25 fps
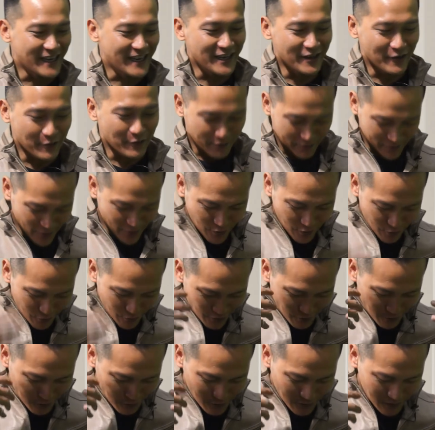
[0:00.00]
Kind of,
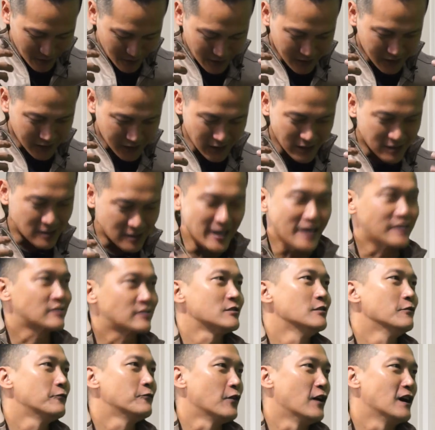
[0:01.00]
it's
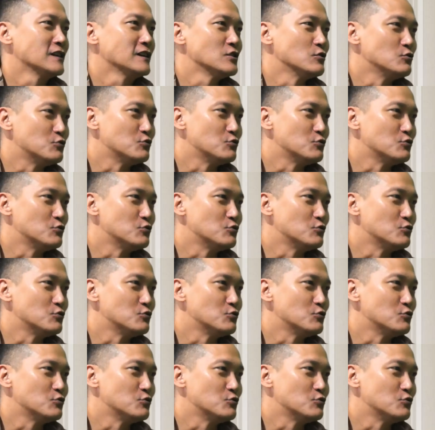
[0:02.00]
natural for us to